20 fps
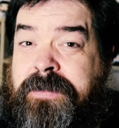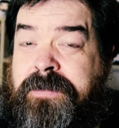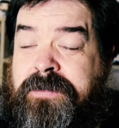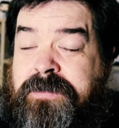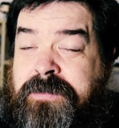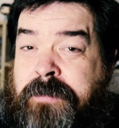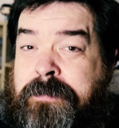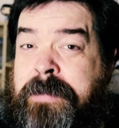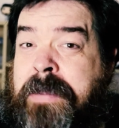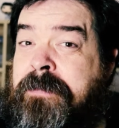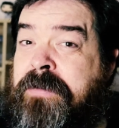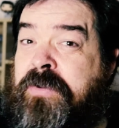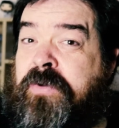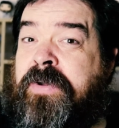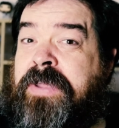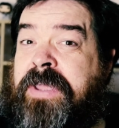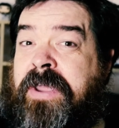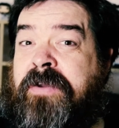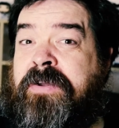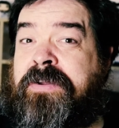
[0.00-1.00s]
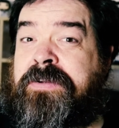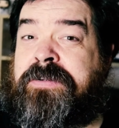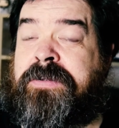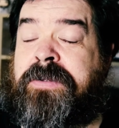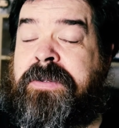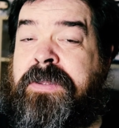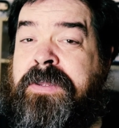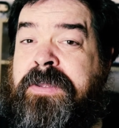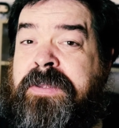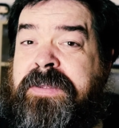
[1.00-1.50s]
So maybe your
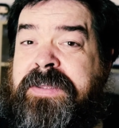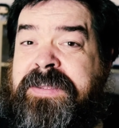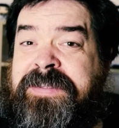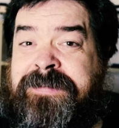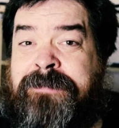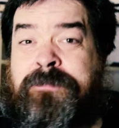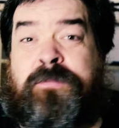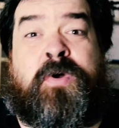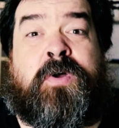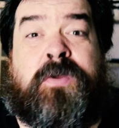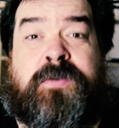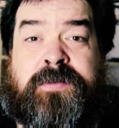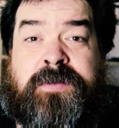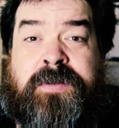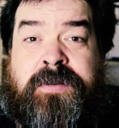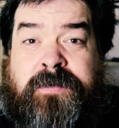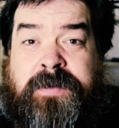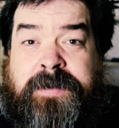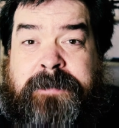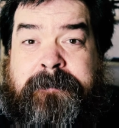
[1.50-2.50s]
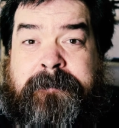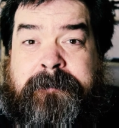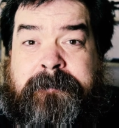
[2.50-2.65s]
character is a mercenary